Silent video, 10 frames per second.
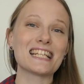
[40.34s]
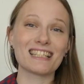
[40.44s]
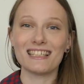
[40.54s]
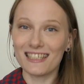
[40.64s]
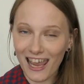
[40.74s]

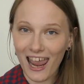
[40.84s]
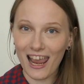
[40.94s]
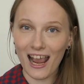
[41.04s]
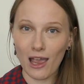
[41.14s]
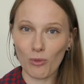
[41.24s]

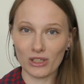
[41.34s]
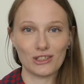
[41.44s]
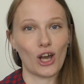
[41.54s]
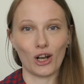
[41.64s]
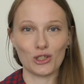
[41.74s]
Today, I want to
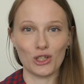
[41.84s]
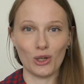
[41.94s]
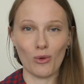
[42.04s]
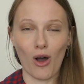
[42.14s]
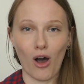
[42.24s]
talk to
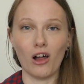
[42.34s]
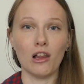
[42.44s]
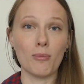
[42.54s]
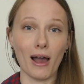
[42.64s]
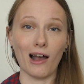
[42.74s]
you all
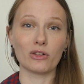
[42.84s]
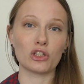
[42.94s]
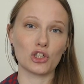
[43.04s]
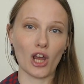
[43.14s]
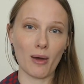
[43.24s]
about
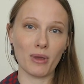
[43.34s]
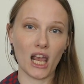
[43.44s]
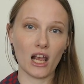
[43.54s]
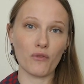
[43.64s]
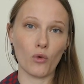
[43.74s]

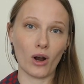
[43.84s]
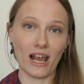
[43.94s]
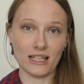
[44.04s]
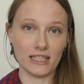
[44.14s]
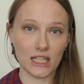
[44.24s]
shopping for
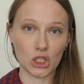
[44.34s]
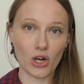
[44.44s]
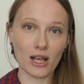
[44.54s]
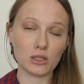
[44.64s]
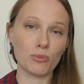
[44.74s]
antique
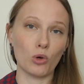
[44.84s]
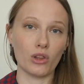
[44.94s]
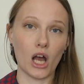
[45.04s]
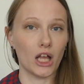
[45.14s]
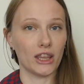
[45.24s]
dress, both
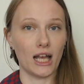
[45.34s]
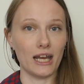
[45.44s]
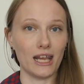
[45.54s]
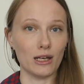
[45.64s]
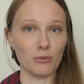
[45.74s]

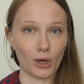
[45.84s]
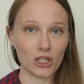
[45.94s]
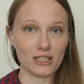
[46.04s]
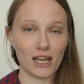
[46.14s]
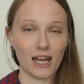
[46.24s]
online and in
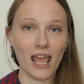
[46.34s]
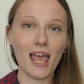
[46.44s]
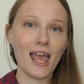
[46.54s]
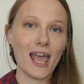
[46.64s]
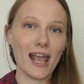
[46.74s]
person,
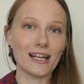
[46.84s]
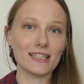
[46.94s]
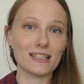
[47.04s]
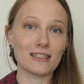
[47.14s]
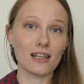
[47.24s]

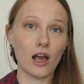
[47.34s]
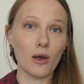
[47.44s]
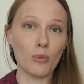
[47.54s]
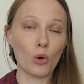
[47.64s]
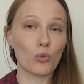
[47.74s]
and
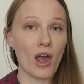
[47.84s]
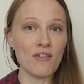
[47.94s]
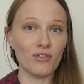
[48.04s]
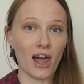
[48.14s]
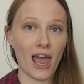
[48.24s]
some red
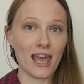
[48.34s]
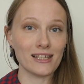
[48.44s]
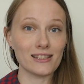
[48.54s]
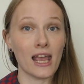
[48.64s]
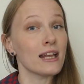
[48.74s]

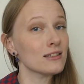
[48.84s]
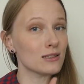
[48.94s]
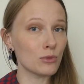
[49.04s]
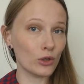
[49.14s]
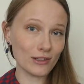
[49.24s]
flags and
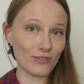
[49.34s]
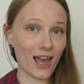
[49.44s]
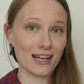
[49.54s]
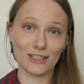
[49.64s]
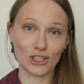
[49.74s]
some green
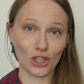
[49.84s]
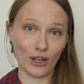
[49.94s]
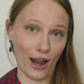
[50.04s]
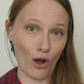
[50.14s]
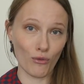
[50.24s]
flags to
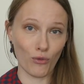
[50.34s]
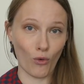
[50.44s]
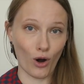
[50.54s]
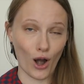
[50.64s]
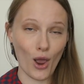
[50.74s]
look out
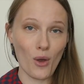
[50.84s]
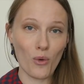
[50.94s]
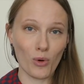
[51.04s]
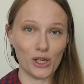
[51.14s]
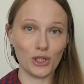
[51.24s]
for
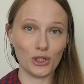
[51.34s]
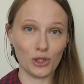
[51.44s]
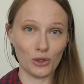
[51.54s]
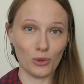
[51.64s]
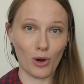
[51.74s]
when
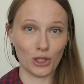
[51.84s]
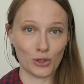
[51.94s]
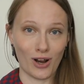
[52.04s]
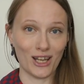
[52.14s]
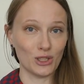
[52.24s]
you are
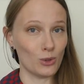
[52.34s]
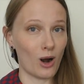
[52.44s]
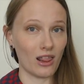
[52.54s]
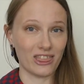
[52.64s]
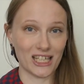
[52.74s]
trying to
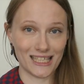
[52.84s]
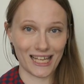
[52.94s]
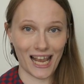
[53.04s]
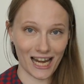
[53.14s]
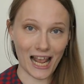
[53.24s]

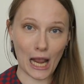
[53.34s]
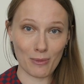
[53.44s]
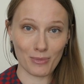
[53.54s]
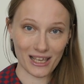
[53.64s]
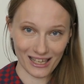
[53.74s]
authenticate a
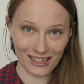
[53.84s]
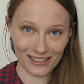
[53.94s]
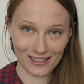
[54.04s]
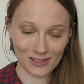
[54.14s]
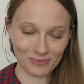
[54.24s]

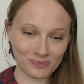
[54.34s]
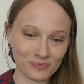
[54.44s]
piece.